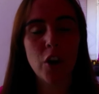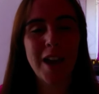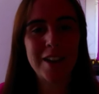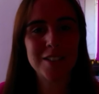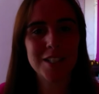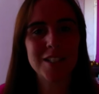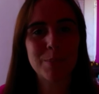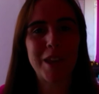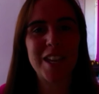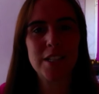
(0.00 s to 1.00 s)
Hands is a
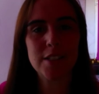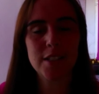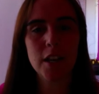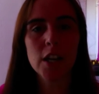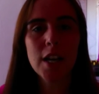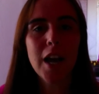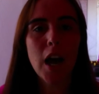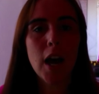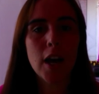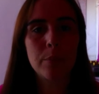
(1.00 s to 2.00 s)
bit easier
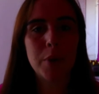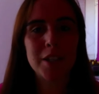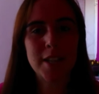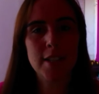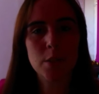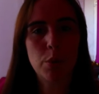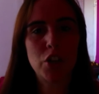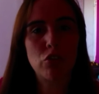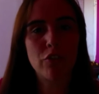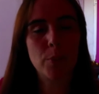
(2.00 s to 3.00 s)
and takes the
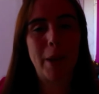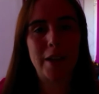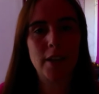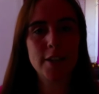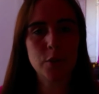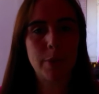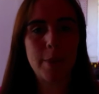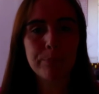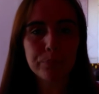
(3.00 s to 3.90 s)
pressure off the back a little bit.